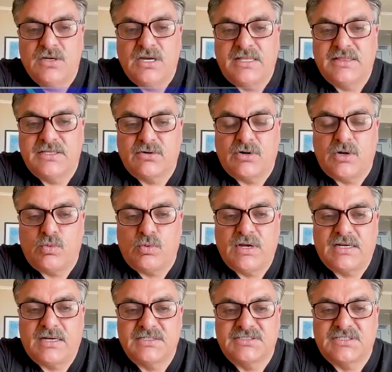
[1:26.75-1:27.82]
and they're all
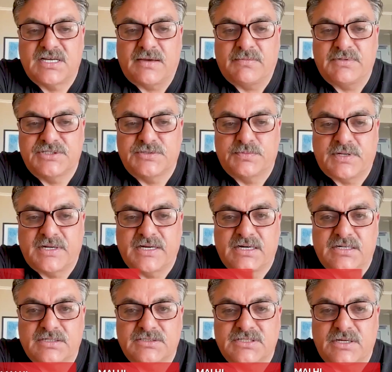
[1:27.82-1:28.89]
well-established
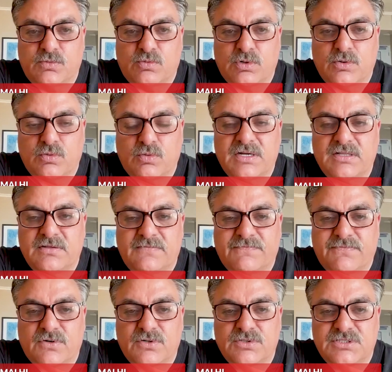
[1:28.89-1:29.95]
players, and we're one of the
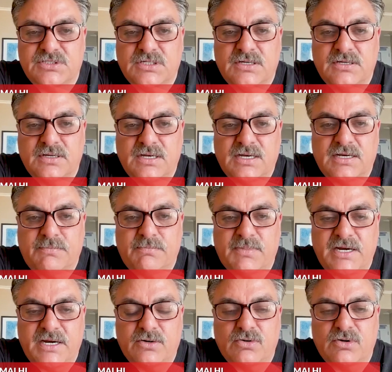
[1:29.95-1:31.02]
first
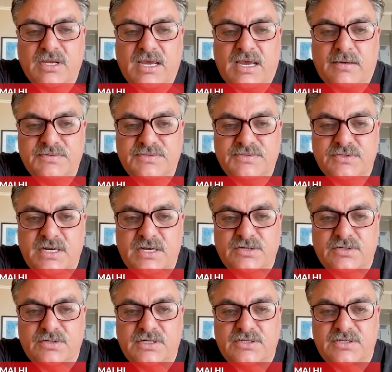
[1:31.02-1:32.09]
microcaps to
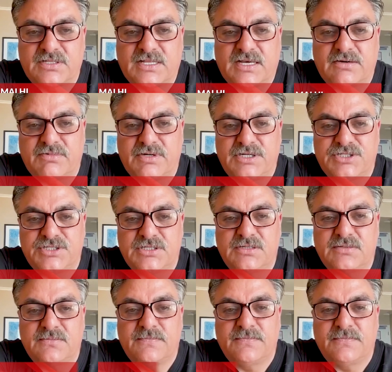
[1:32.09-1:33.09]
enter into that region.